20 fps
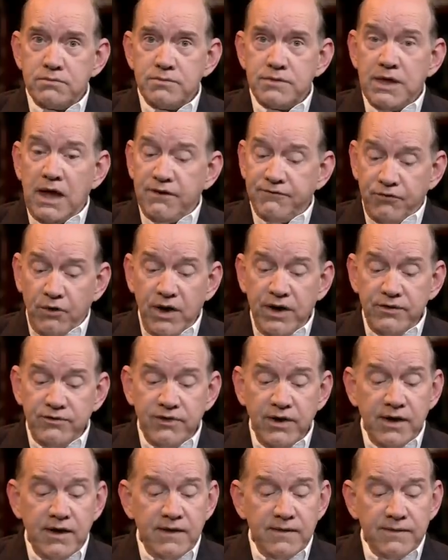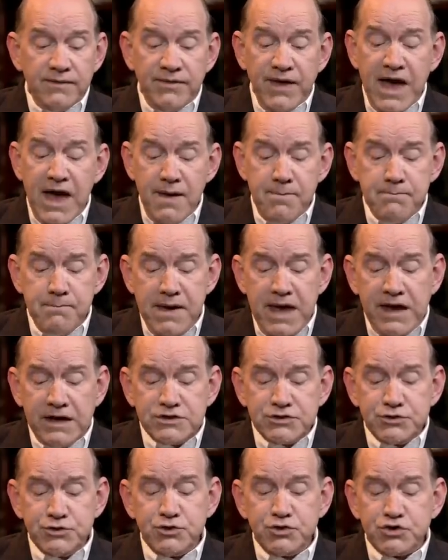Now, friends, that makes
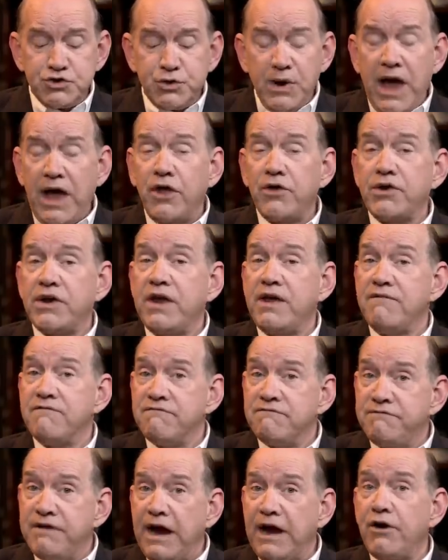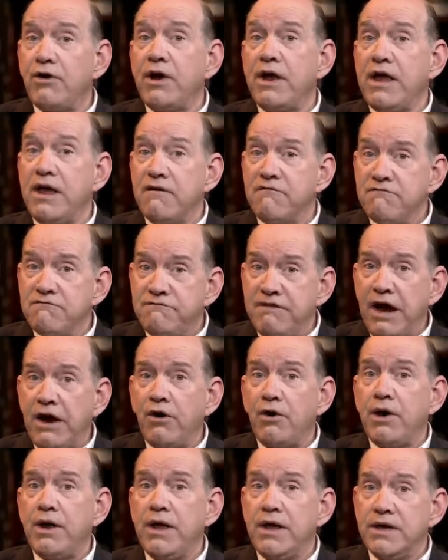neutrality very,
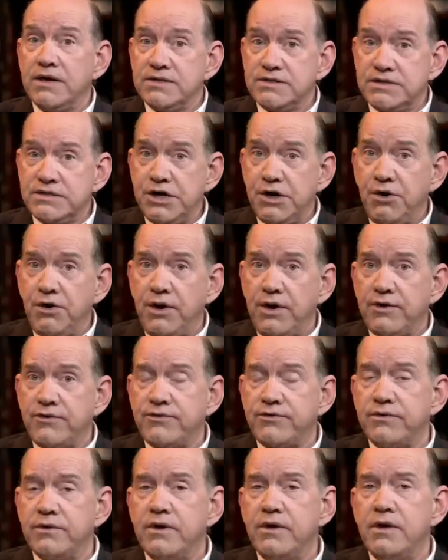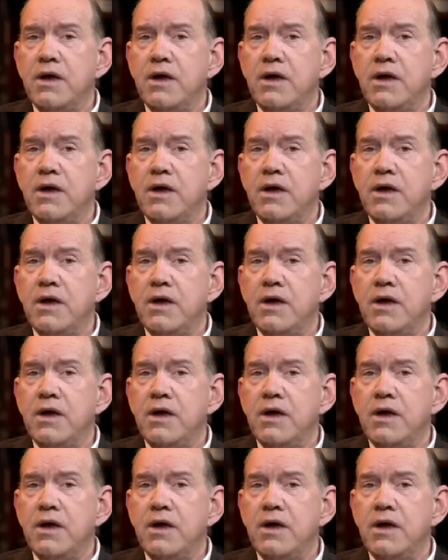very serious.